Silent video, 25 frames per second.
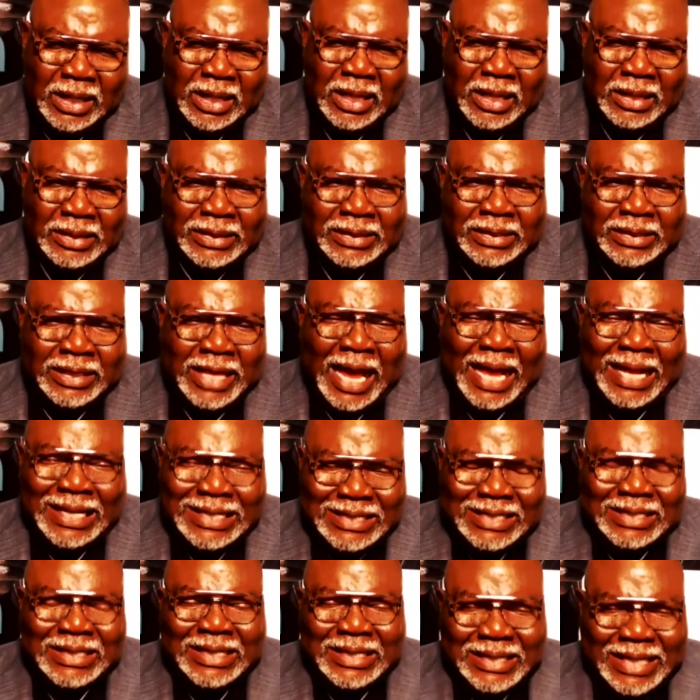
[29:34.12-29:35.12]

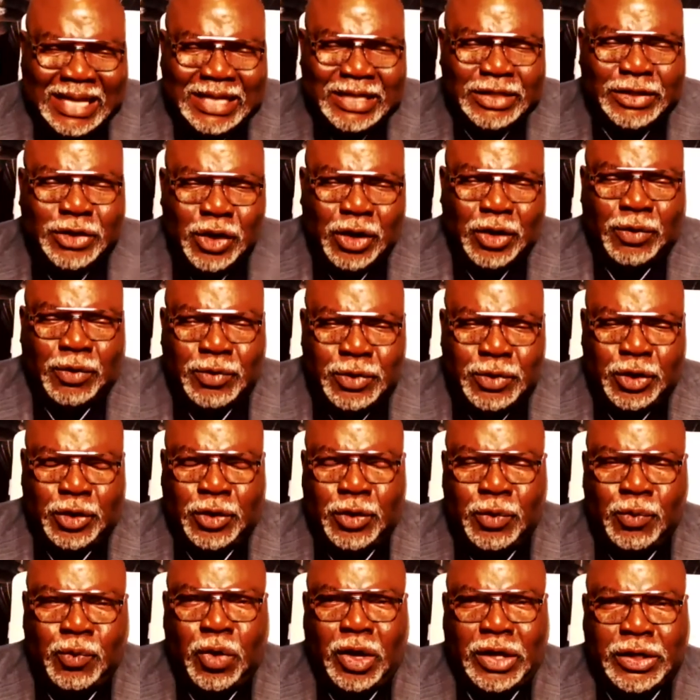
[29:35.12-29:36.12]
What
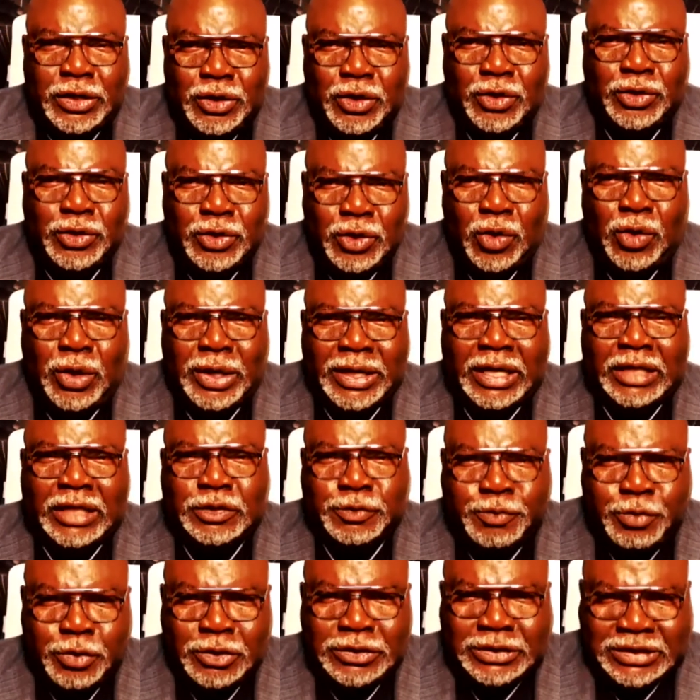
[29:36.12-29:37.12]
you're doing is
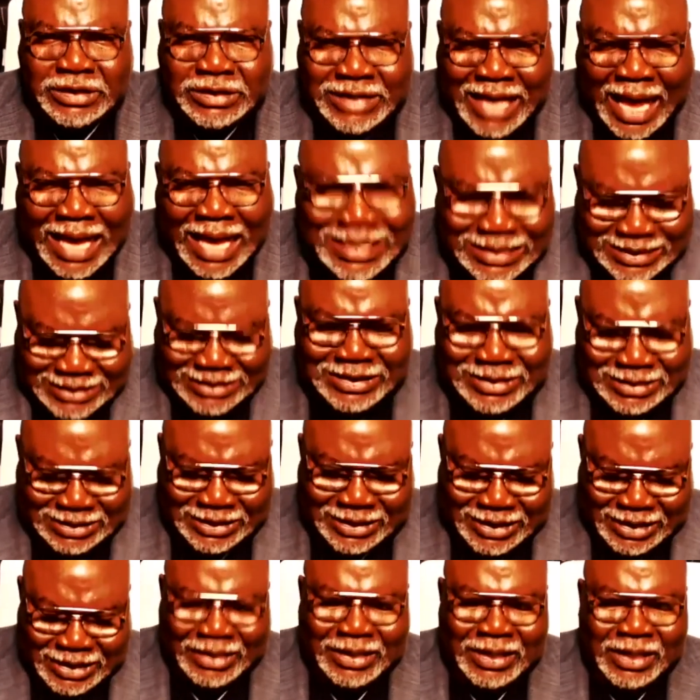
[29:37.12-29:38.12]

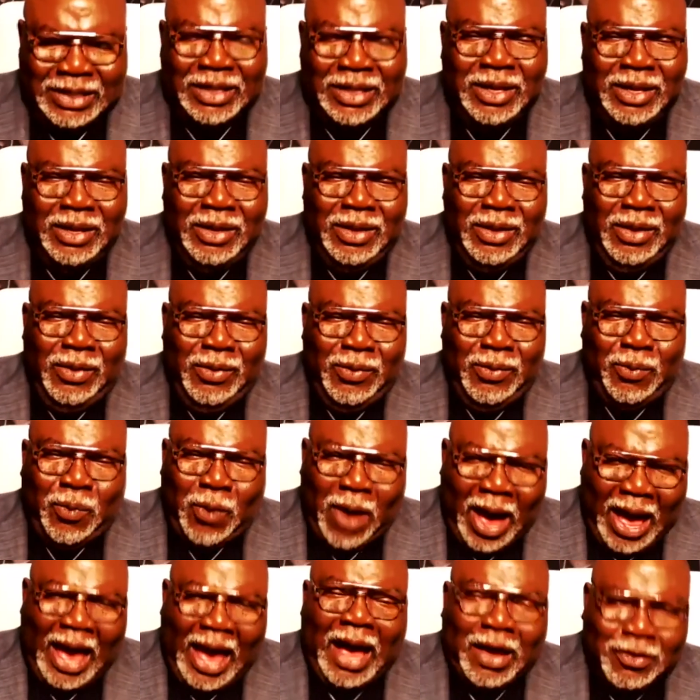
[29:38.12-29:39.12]
precisely
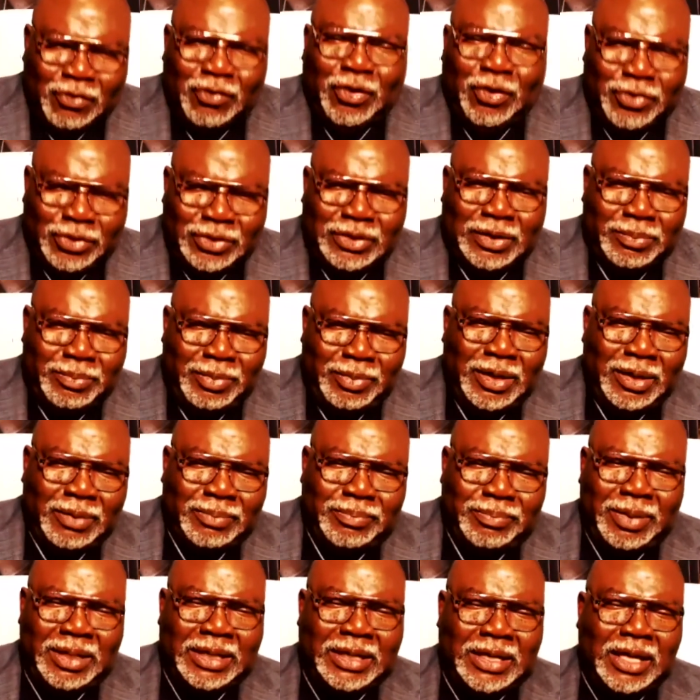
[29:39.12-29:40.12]
why I wrote the book,
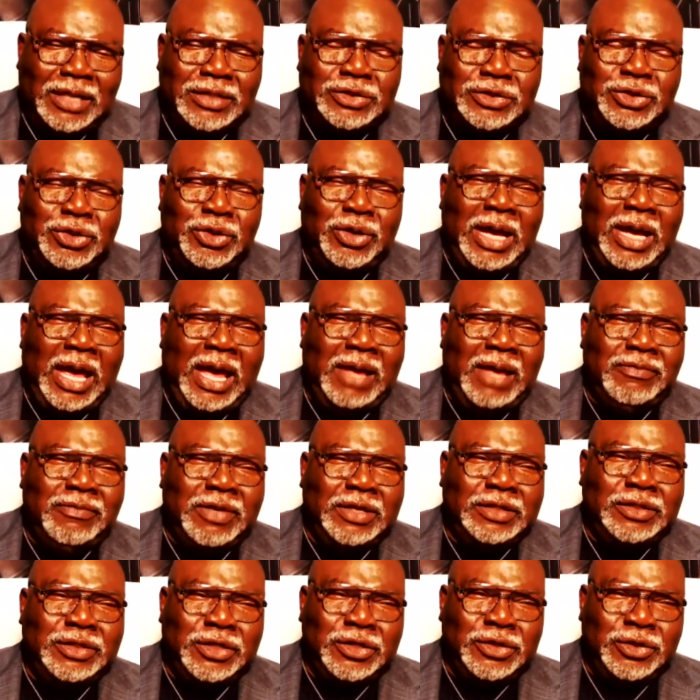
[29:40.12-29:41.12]
because you're
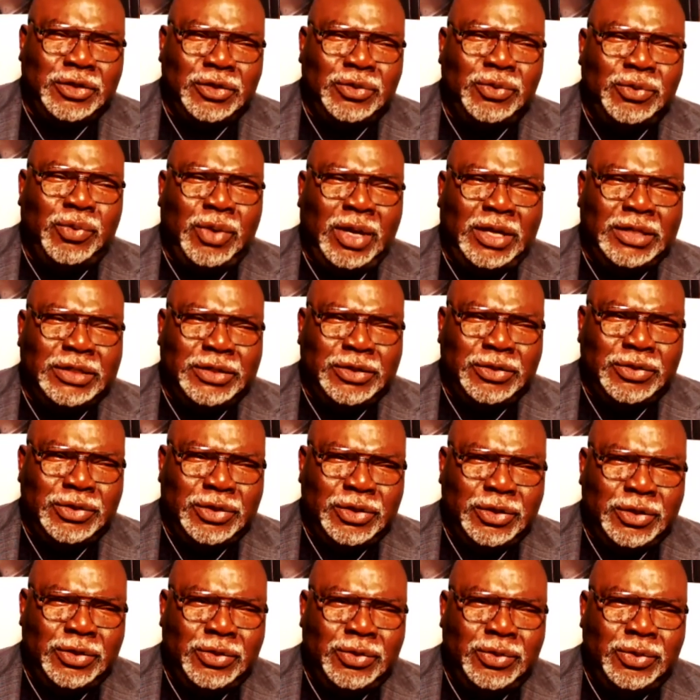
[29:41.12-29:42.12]
having to do what you
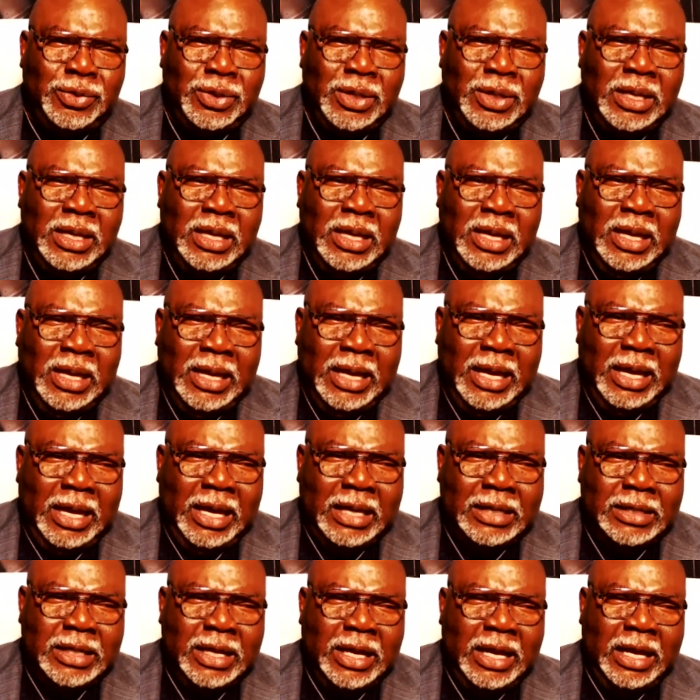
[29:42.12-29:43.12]
do
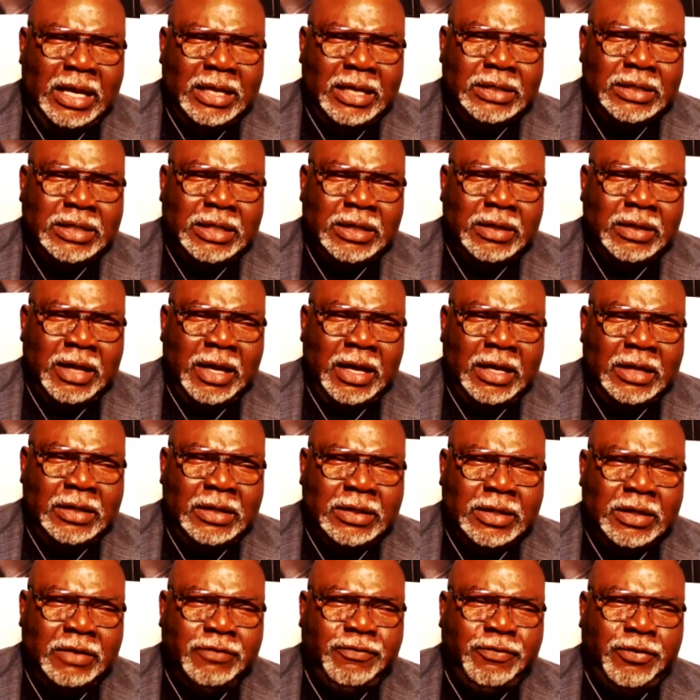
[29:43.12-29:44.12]
in
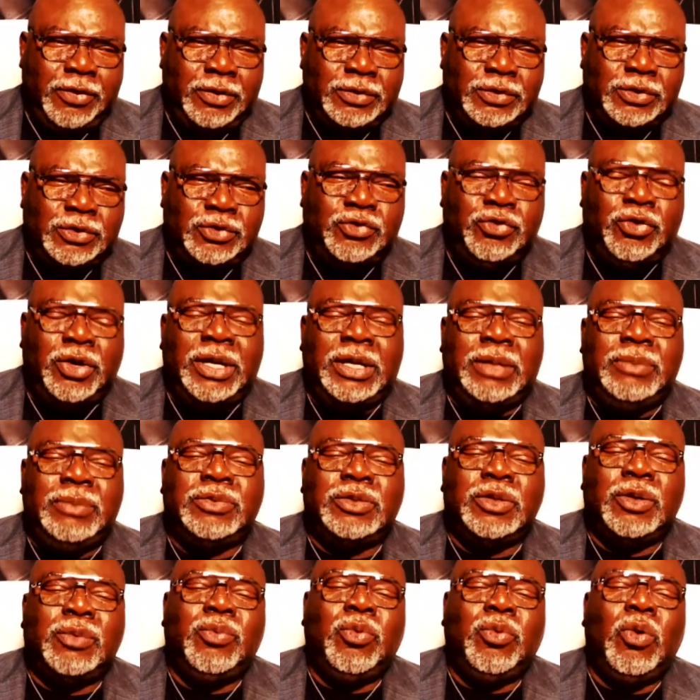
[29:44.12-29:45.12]
different streams
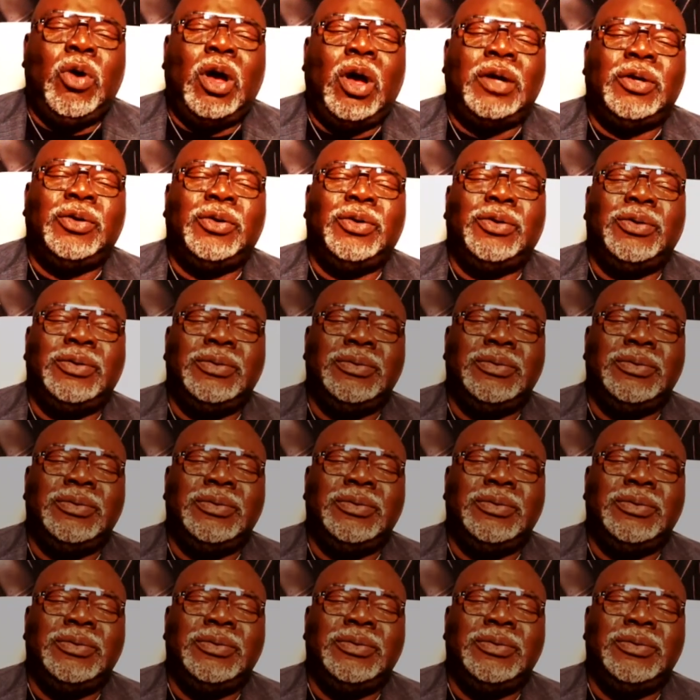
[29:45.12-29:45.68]
of water.